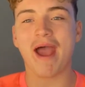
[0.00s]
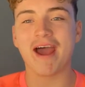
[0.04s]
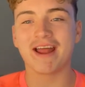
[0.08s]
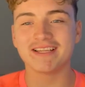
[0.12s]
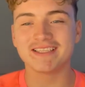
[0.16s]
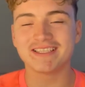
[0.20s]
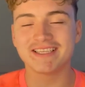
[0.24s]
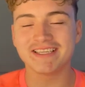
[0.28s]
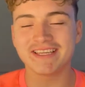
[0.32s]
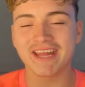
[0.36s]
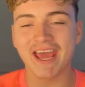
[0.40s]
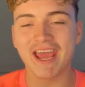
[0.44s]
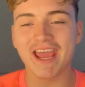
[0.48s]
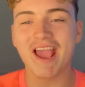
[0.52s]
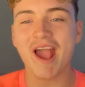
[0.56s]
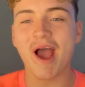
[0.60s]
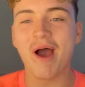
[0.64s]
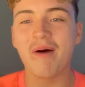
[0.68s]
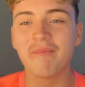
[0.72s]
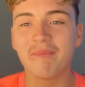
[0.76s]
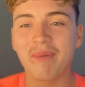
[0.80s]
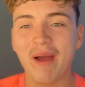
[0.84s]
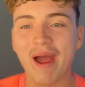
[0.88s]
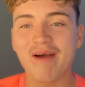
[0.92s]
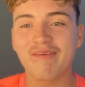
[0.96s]
and today
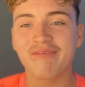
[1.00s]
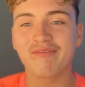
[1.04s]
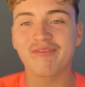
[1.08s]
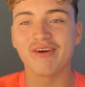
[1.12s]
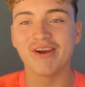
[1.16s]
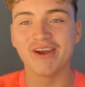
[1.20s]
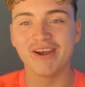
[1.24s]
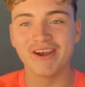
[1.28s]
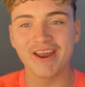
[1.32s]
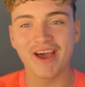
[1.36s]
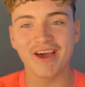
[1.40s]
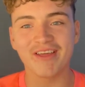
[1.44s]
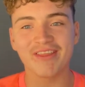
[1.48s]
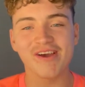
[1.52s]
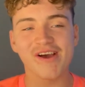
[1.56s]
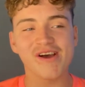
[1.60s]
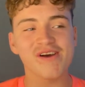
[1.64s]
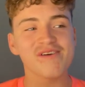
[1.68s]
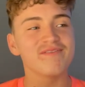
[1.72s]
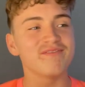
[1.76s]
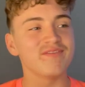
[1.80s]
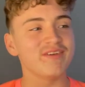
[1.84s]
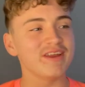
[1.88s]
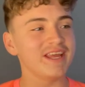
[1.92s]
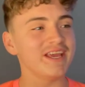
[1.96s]
I'm back for
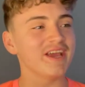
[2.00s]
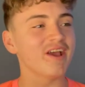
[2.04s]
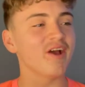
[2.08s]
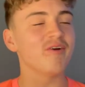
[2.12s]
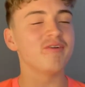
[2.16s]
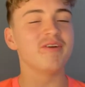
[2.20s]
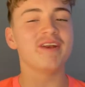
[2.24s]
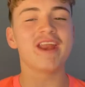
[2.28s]
another video.